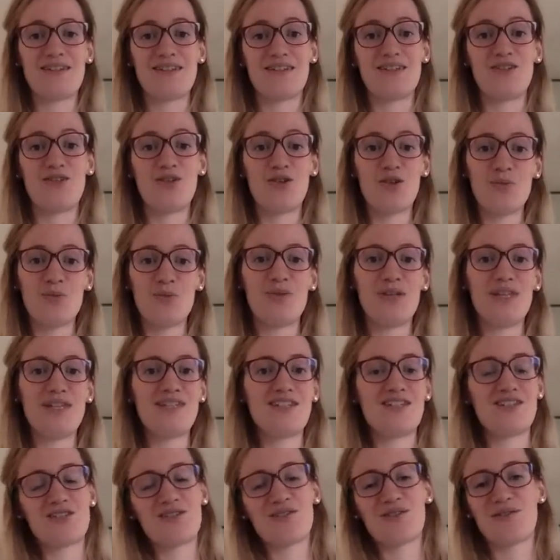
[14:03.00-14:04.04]
your piece
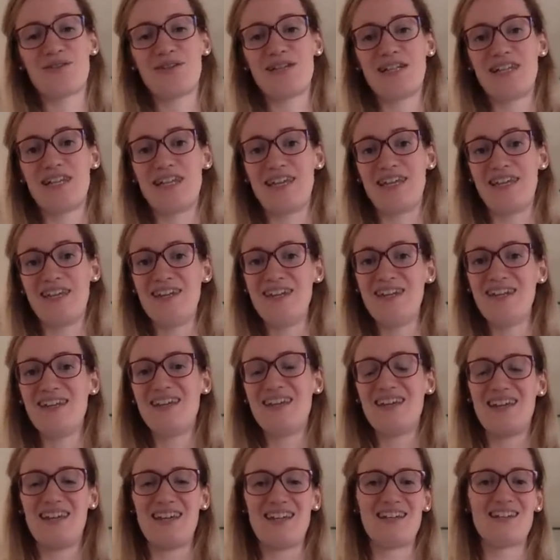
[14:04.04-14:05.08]
is currently in,
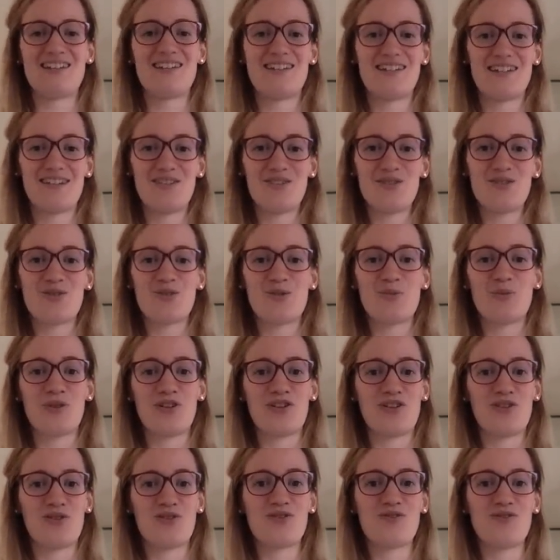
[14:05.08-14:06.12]
it is still super
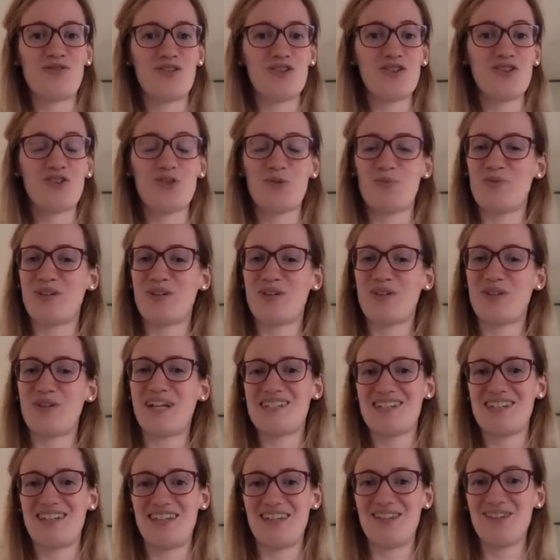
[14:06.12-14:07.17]
useful to
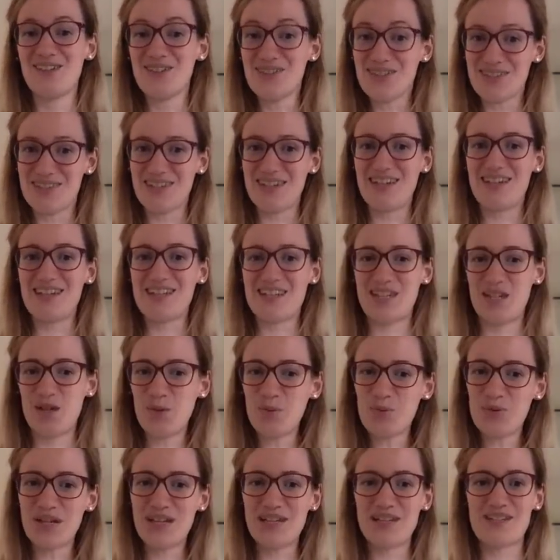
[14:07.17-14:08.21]
practice skills.
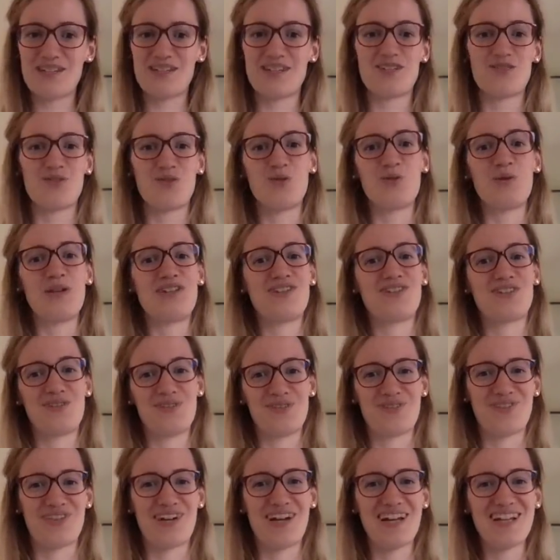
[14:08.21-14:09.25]
Skill practice is always
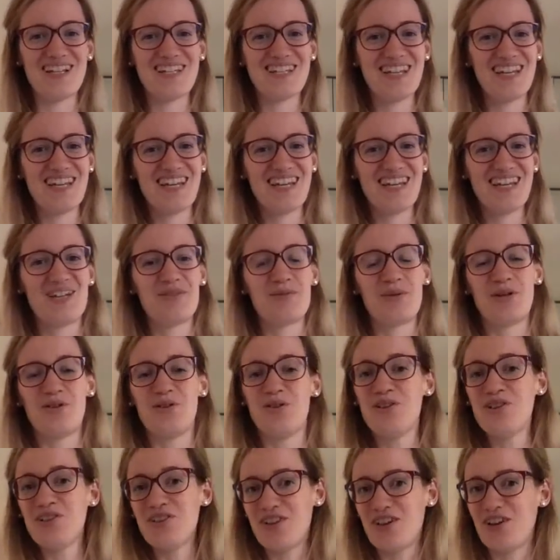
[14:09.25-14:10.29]
good, right? We
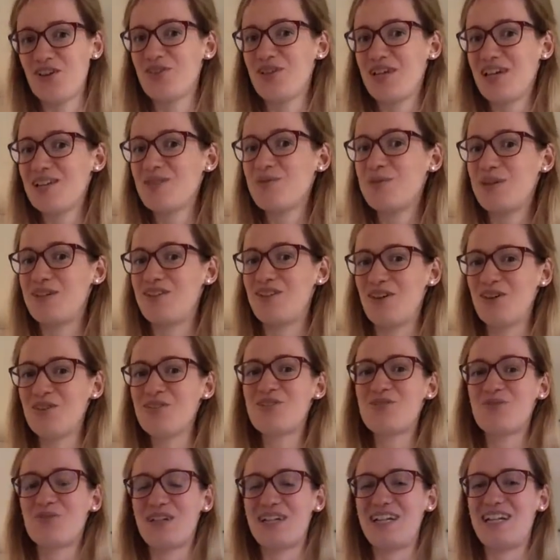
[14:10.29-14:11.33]
all know that. We
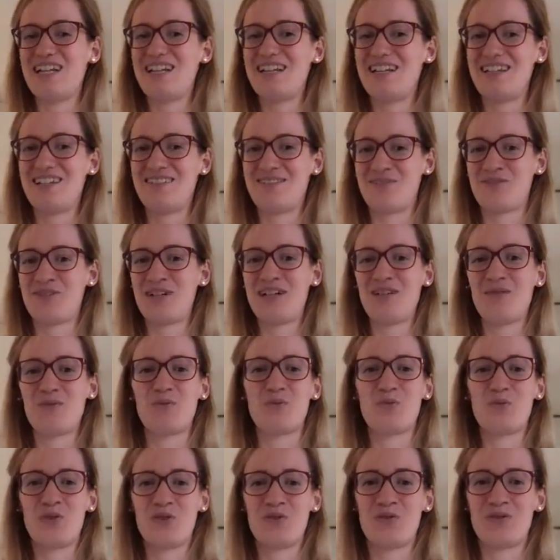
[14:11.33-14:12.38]
don't really, really,
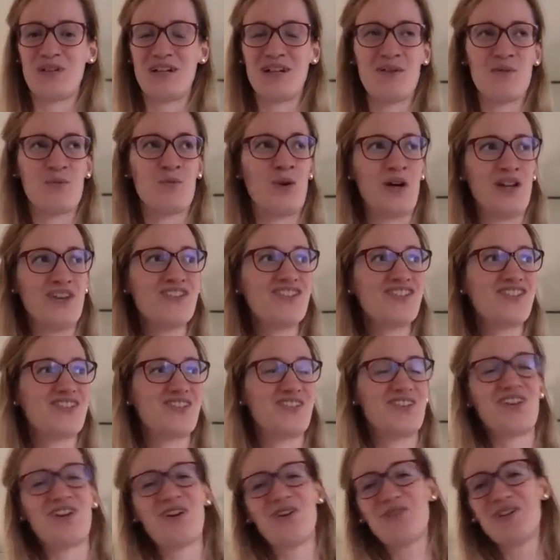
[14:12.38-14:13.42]
really want to
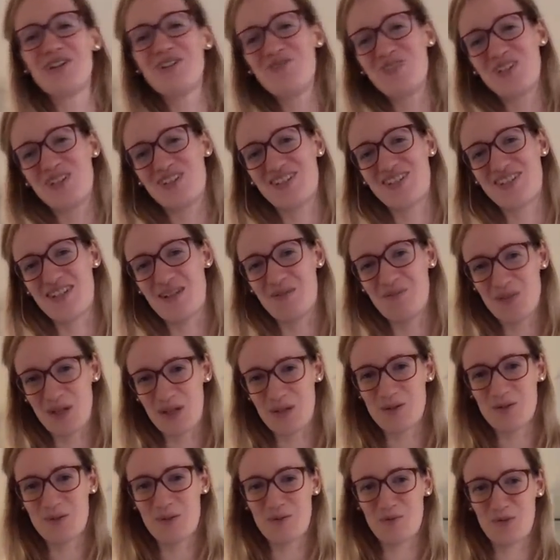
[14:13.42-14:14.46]
know it because sometimes
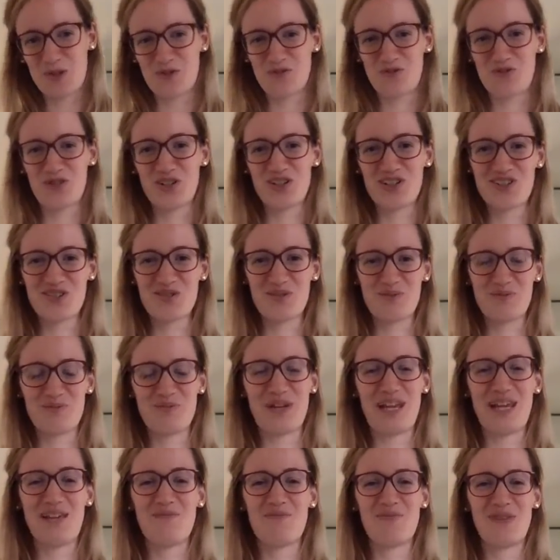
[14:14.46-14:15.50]
we prefer to
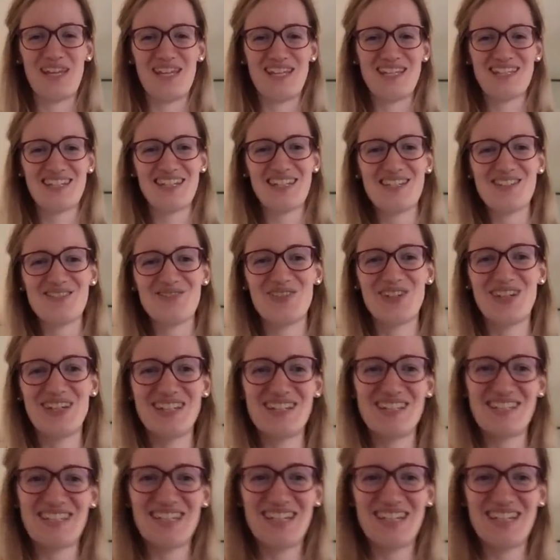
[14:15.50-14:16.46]
play pieces, but